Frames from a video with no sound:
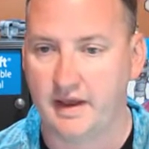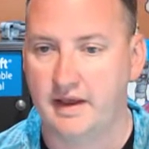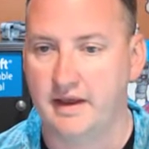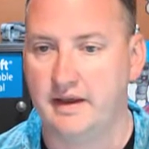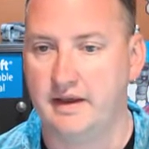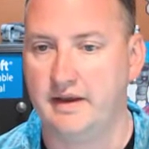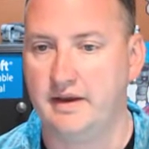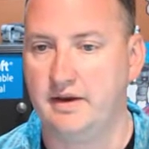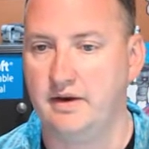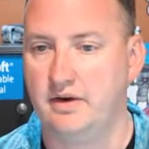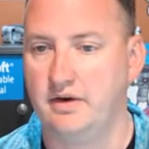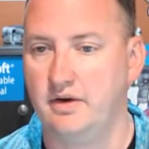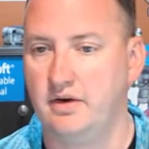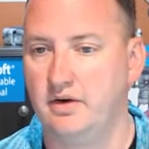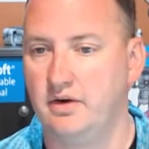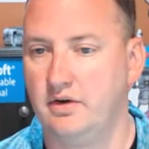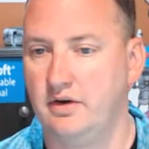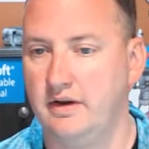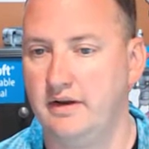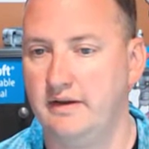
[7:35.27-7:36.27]

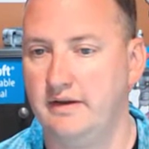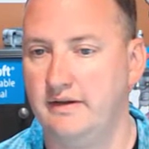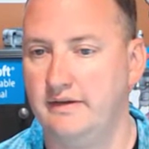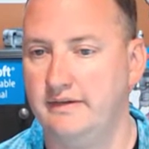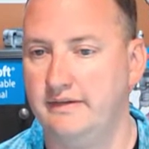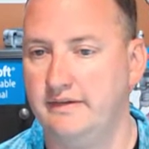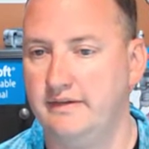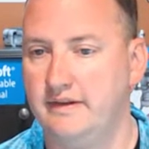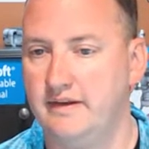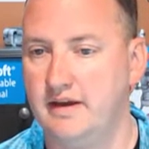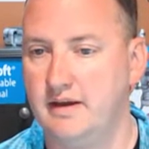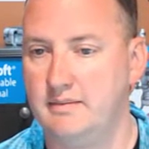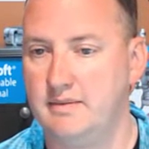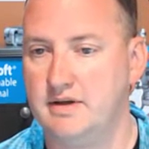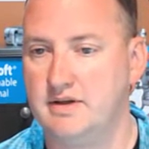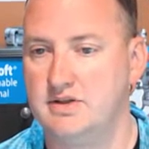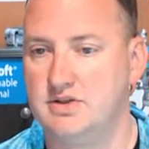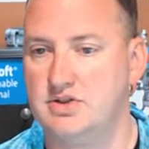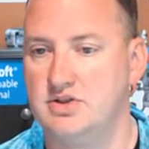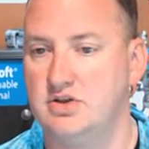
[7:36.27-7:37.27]
here is the
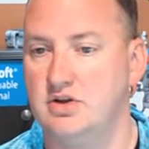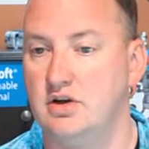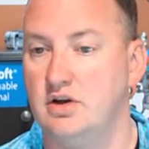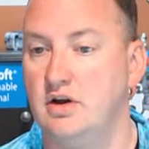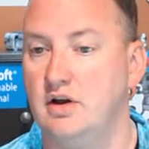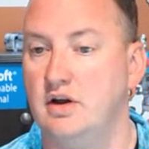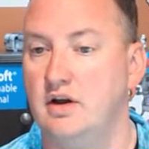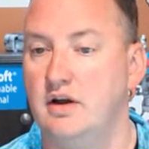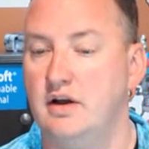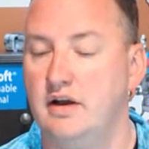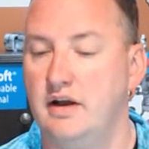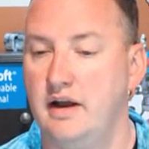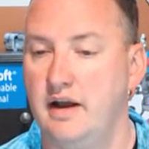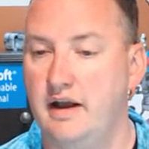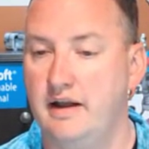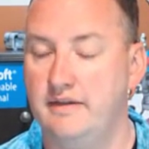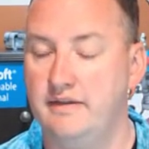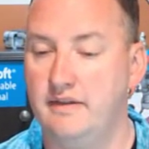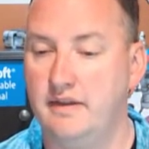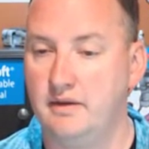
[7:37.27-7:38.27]
image.
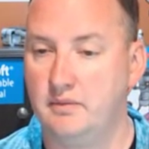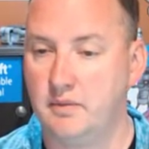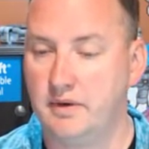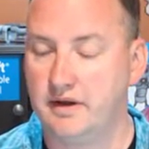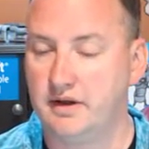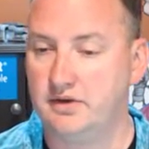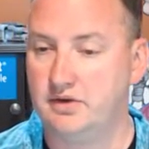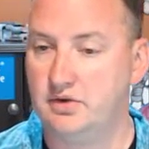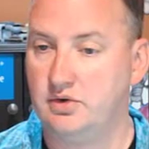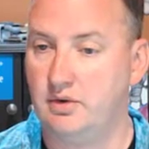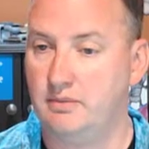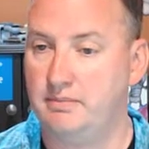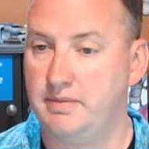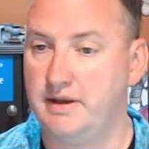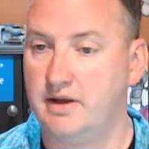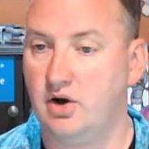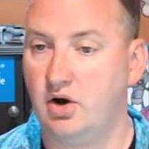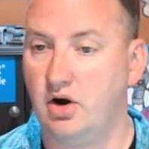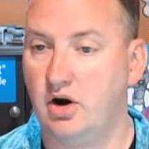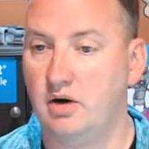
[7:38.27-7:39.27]
And then we could do a
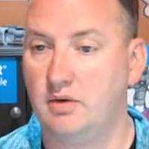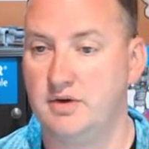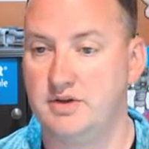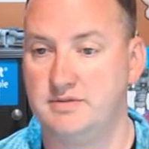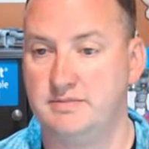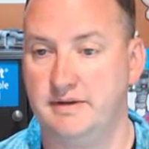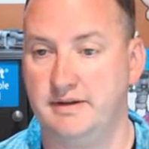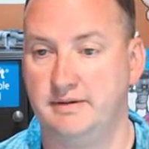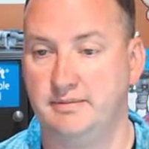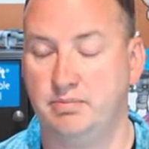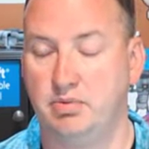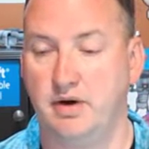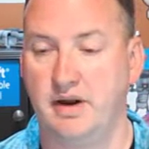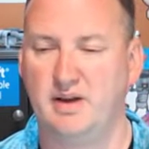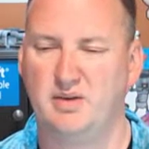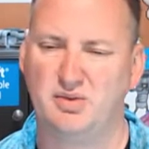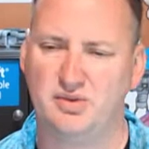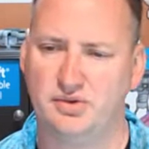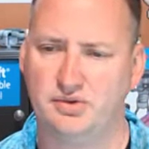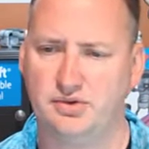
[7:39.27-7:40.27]
BR, which means
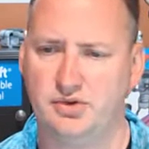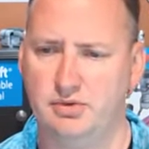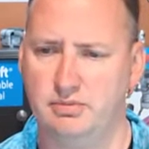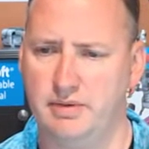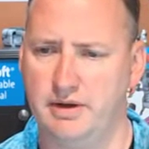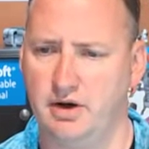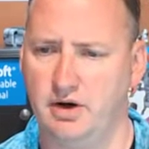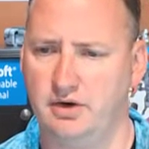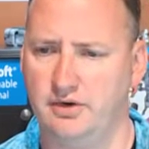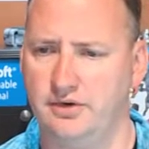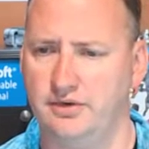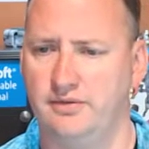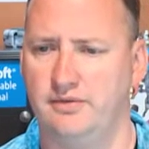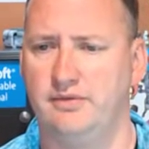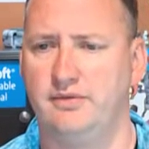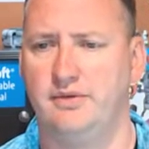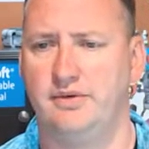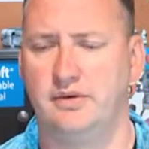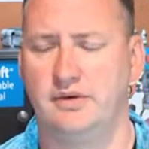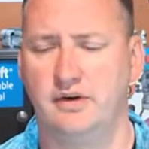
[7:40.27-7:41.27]
break. We'll do two BRs.
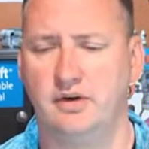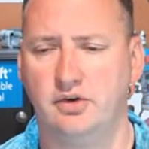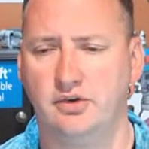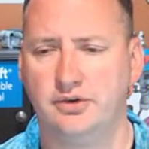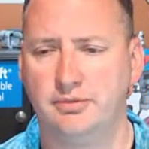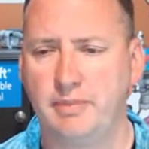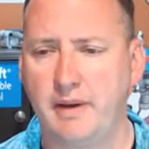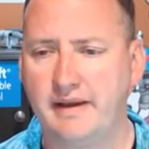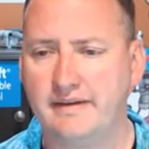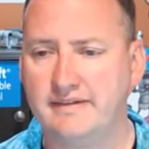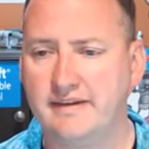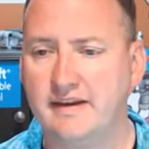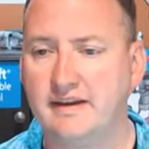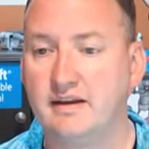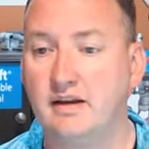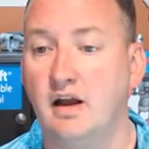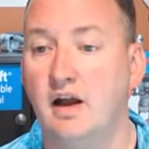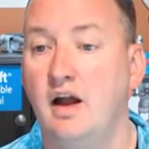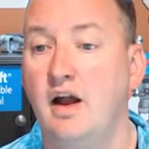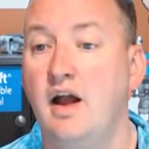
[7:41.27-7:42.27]
So get a little
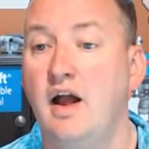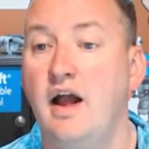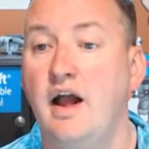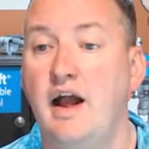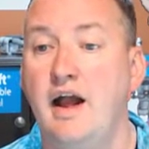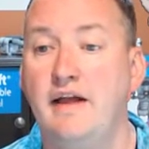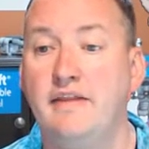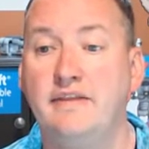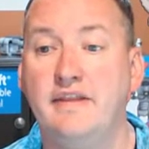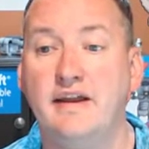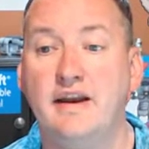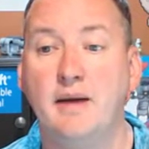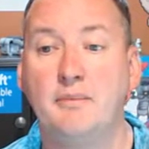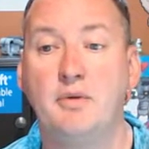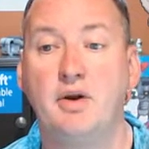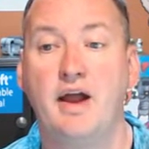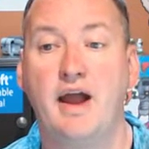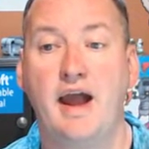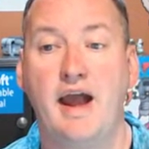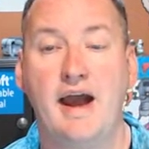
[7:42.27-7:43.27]
spacing. And then I'm
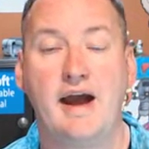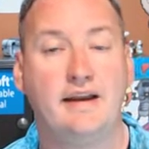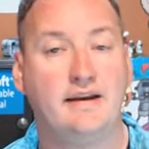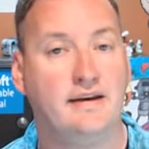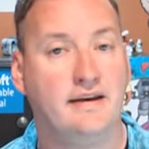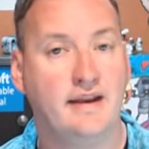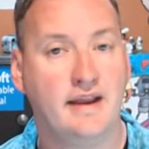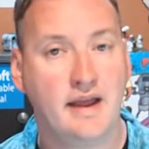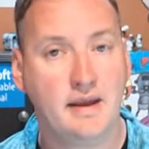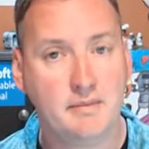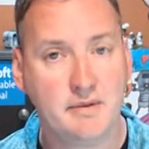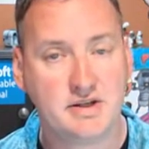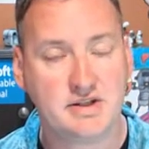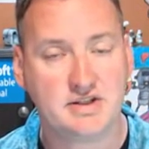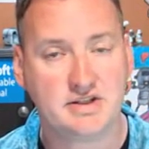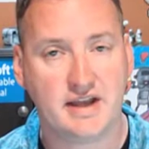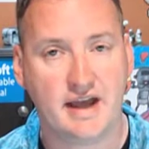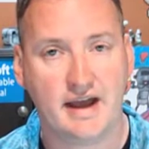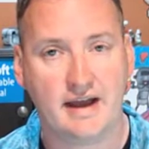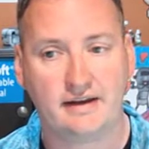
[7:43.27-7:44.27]
going to add an
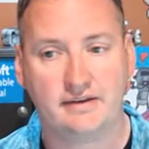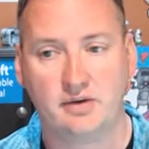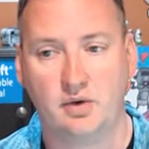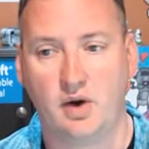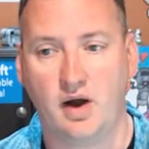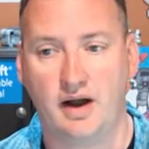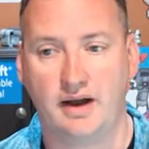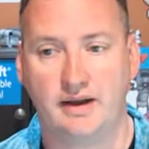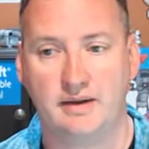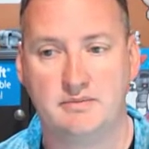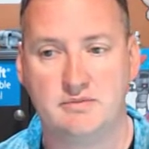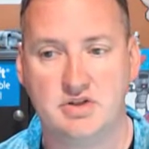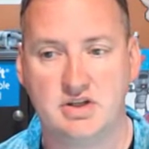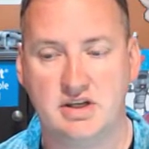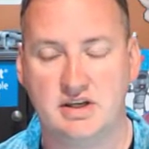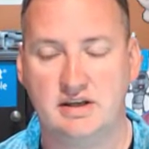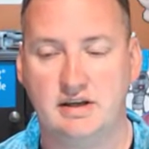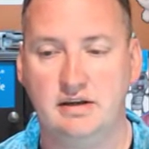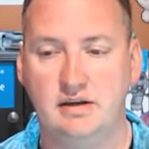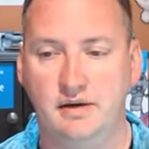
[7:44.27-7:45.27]
image tag, so
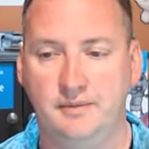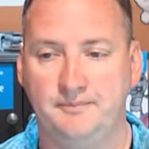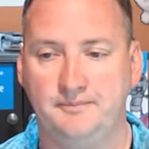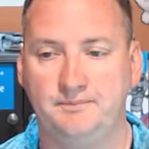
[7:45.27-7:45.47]
img,